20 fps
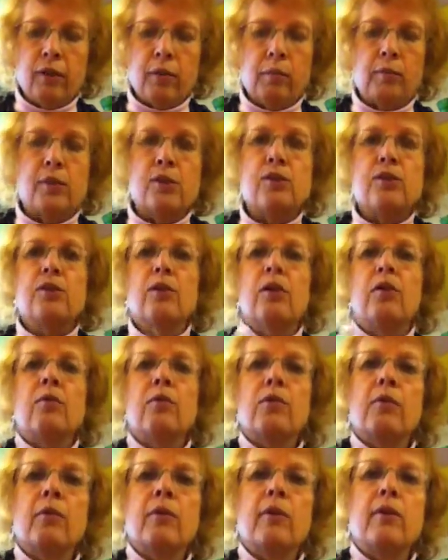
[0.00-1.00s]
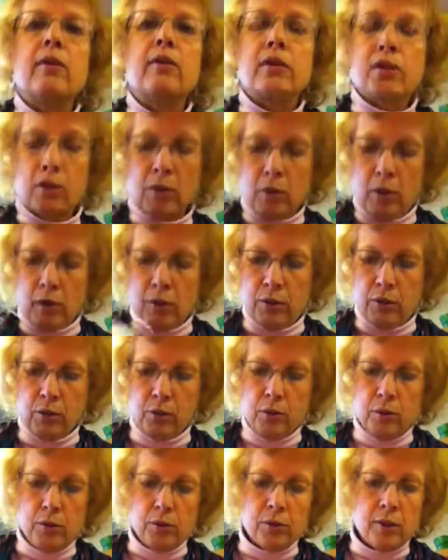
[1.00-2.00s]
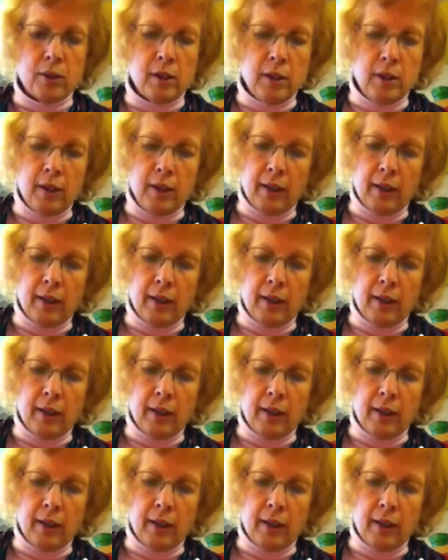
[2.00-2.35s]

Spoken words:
I'm going to start with one of these square tools,